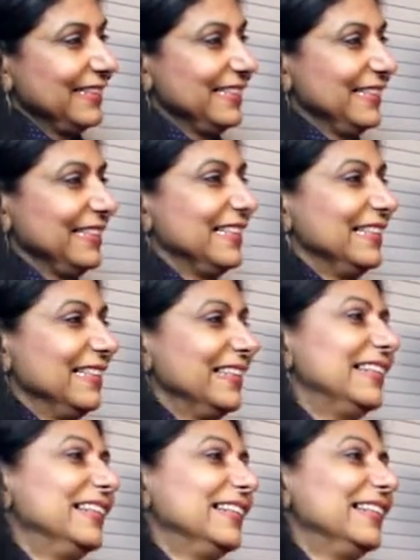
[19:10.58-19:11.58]

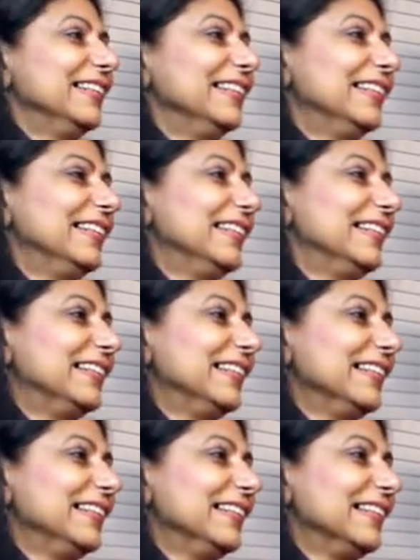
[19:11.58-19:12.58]

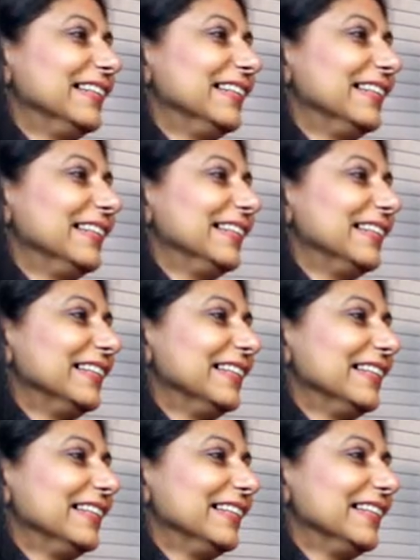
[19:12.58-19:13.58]

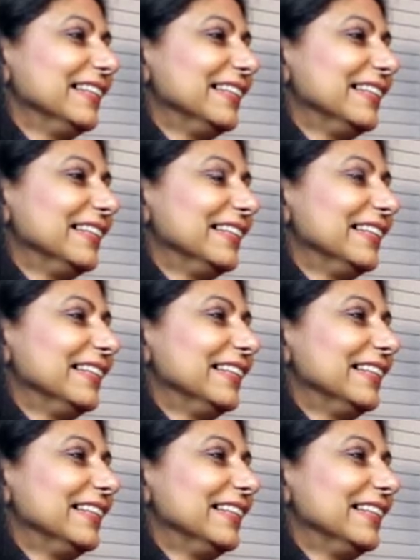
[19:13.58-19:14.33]
No words are spoken by the person on screen.